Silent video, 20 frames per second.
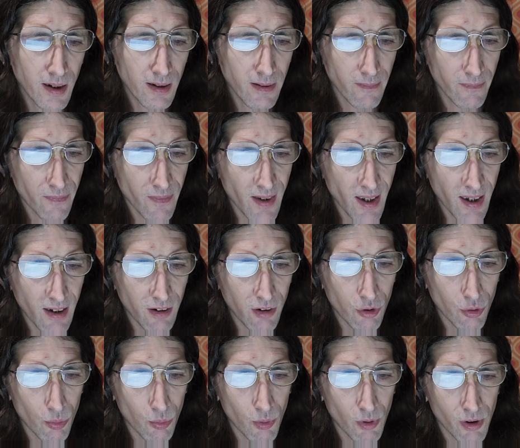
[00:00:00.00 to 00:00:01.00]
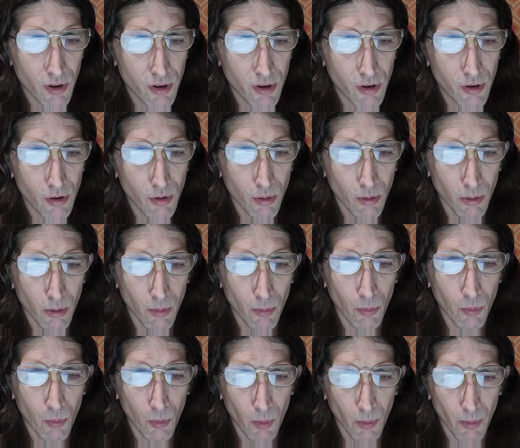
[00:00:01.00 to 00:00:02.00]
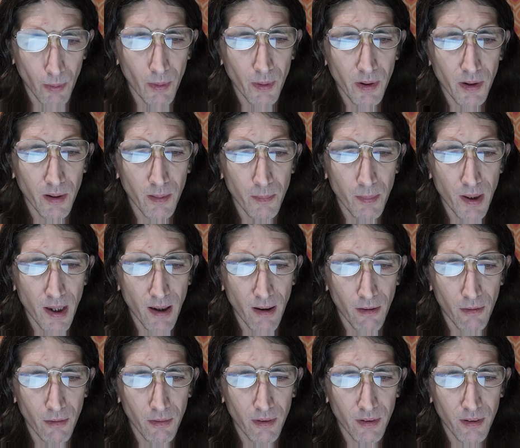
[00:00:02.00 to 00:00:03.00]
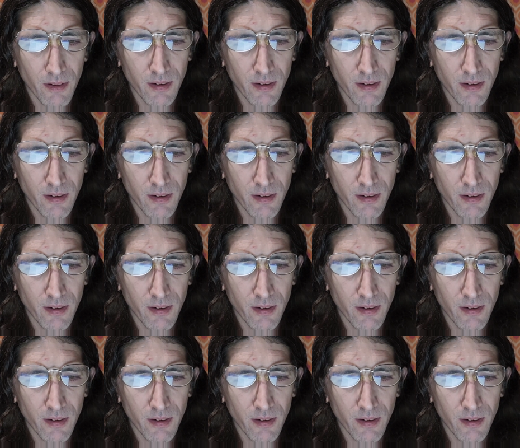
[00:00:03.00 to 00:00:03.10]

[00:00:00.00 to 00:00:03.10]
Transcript: if that's what you're worried about.